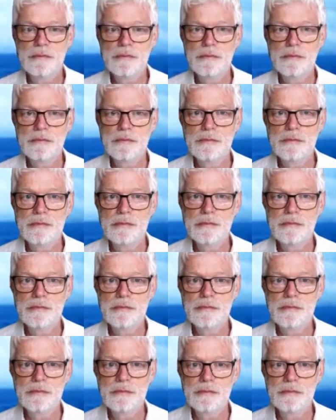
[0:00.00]

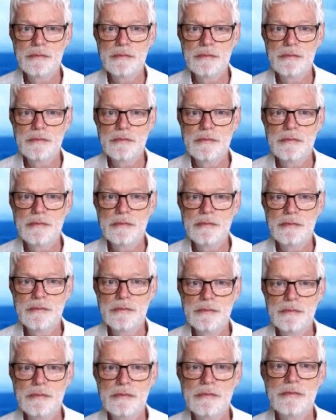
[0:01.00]

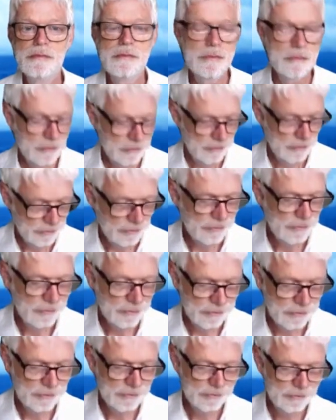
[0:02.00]

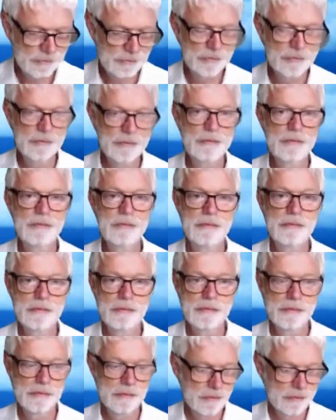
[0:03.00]

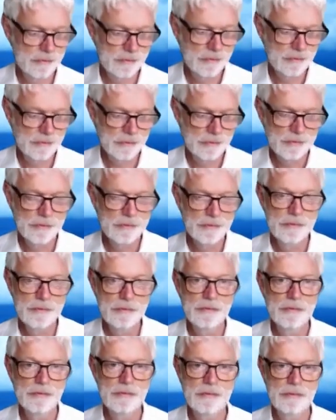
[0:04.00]

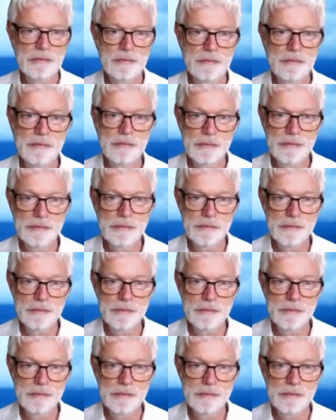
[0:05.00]
(not speaking)